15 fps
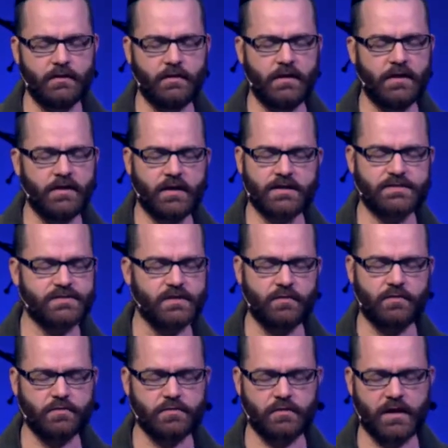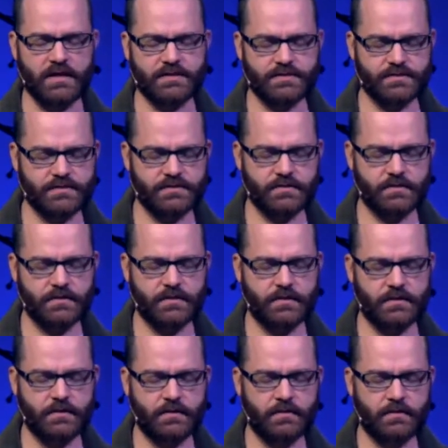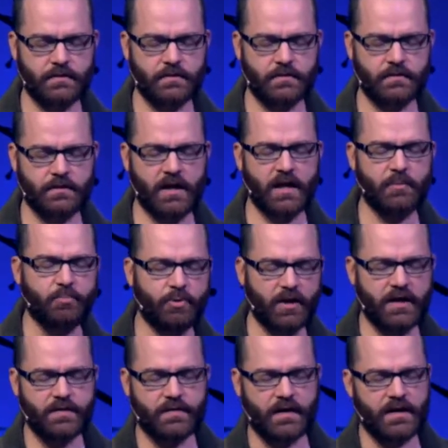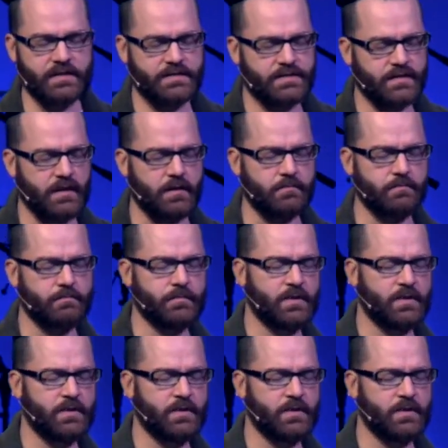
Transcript: in us and through us. God, I pray that um,